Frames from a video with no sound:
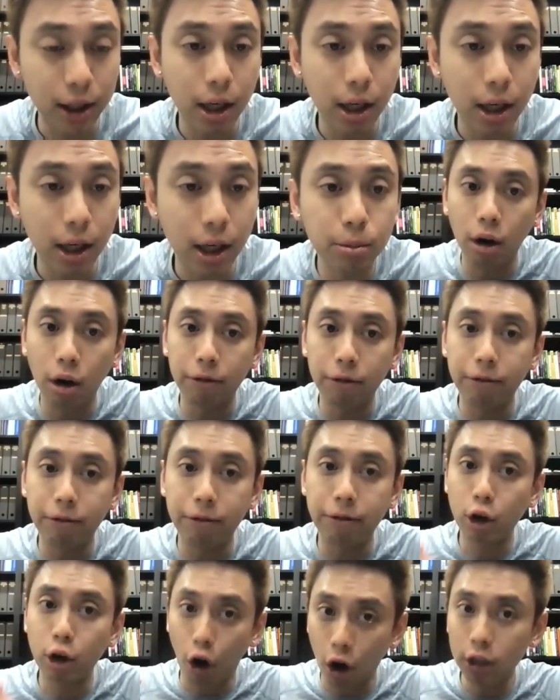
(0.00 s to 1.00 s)
in terms of
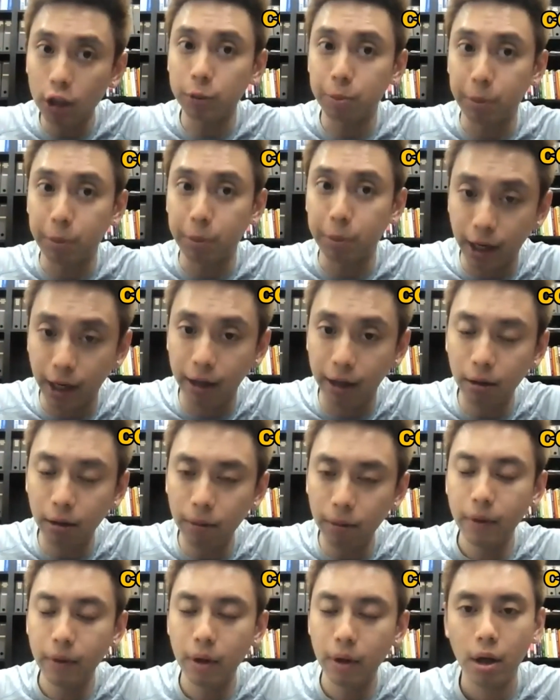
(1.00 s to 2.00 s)
cost per
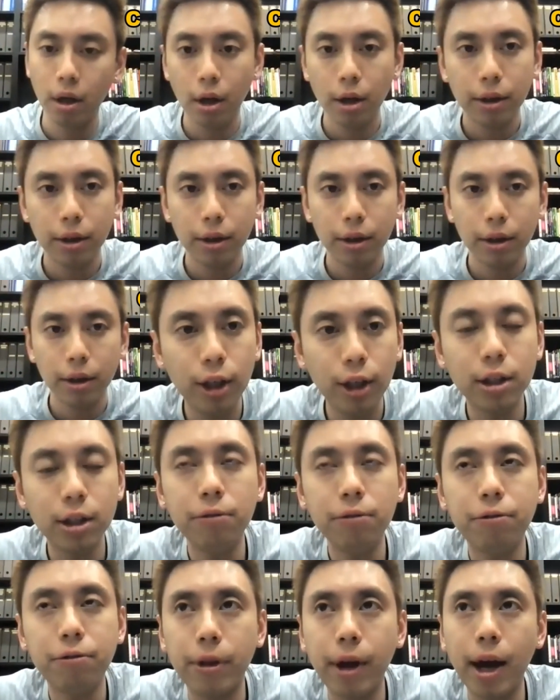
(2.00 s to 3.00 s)
sale. The
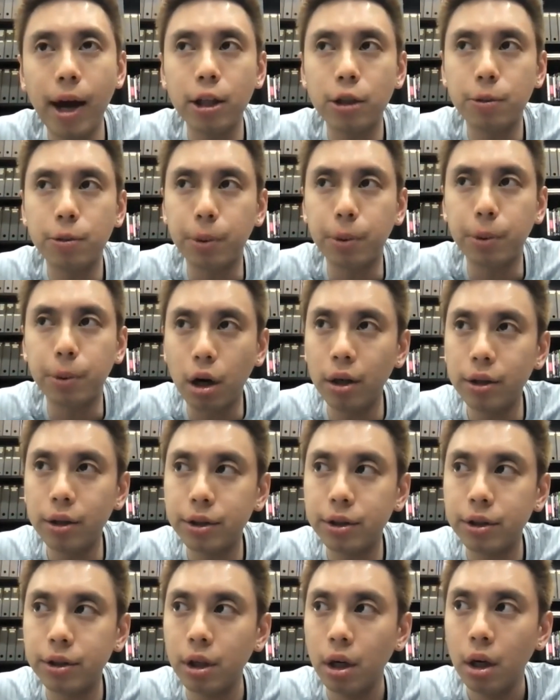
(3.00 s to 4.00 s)
reason for that is
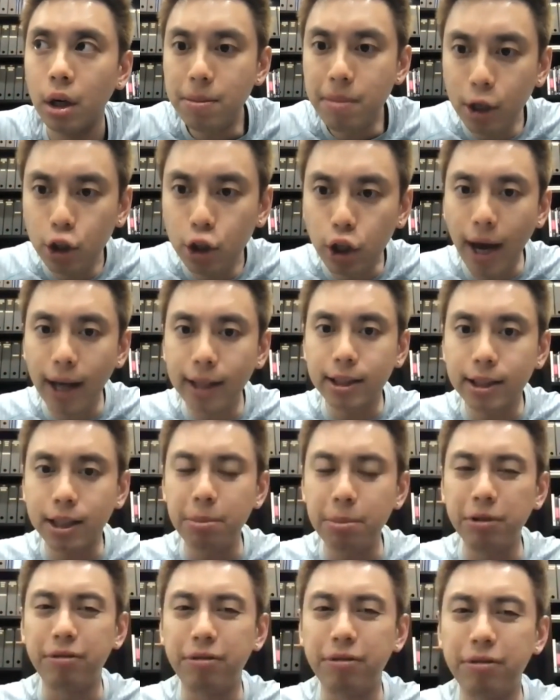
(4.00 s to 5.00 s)
because image ads
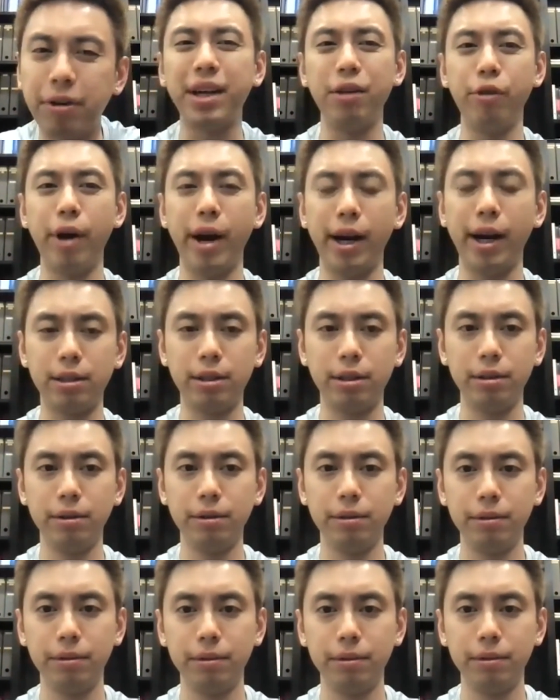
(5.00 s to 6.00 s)
can be very direct,
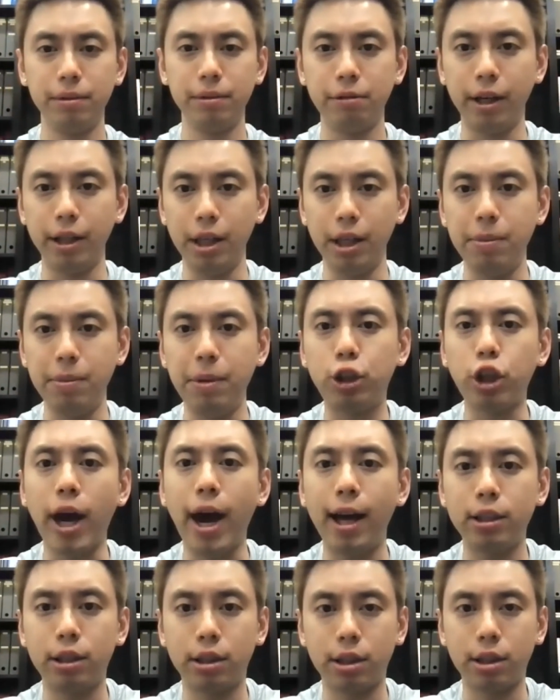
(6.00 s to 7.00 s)
right? Image
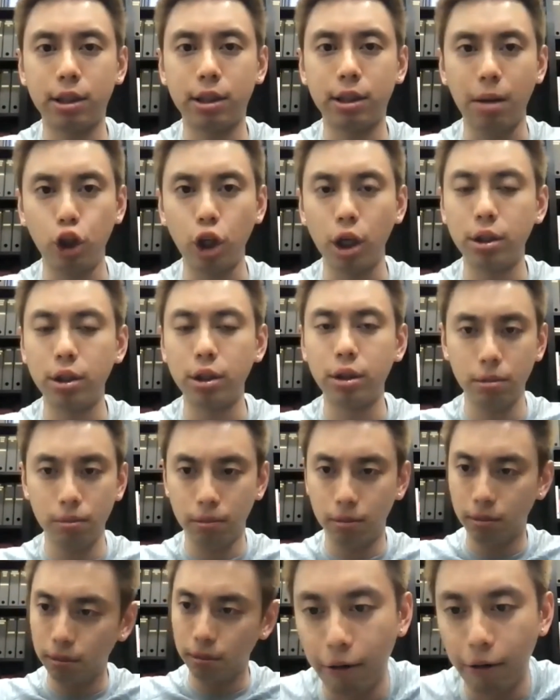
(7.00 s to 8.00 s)
ads can be just
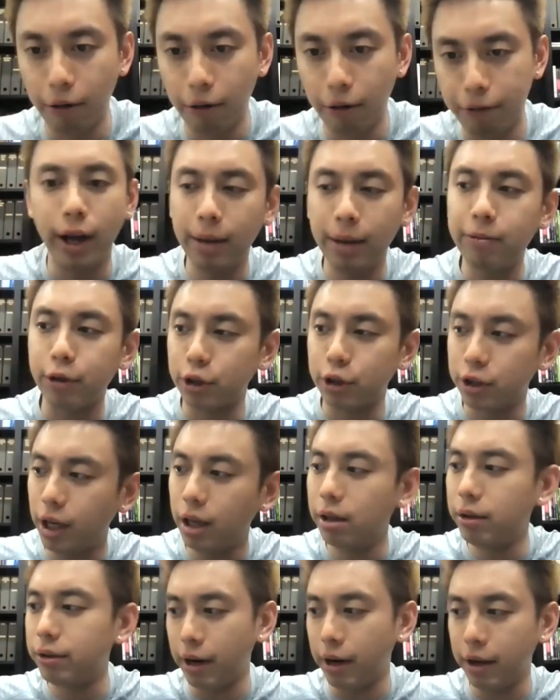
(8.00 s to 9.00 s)
offer name for
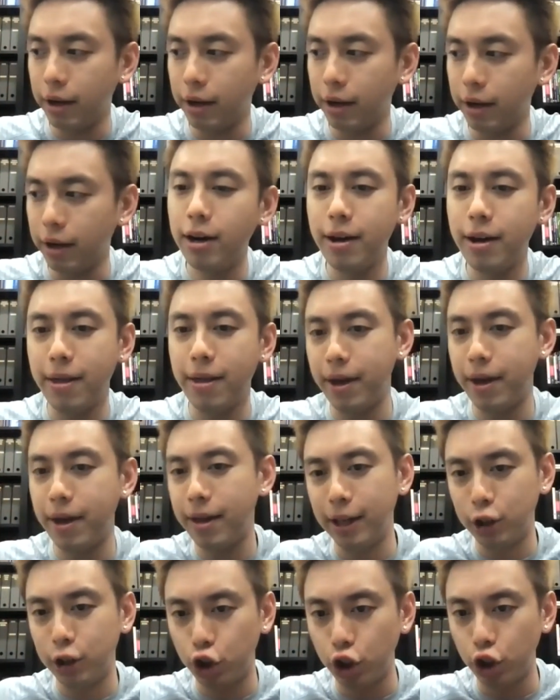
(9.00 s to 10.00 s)
sale, and
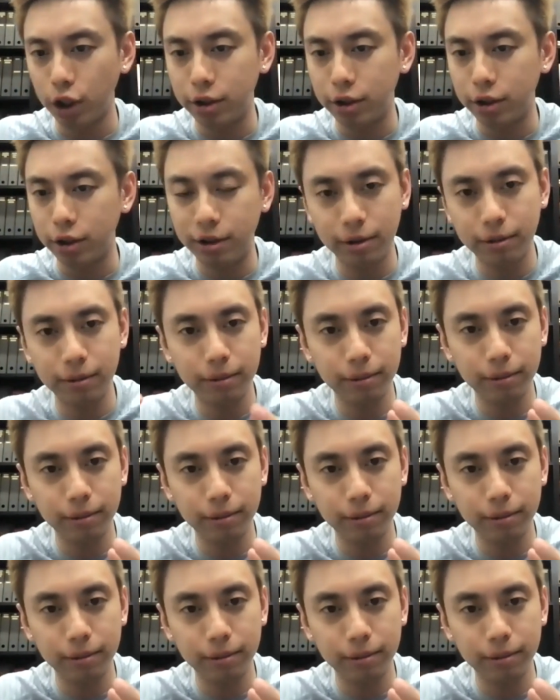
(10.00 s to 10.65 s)
then it's just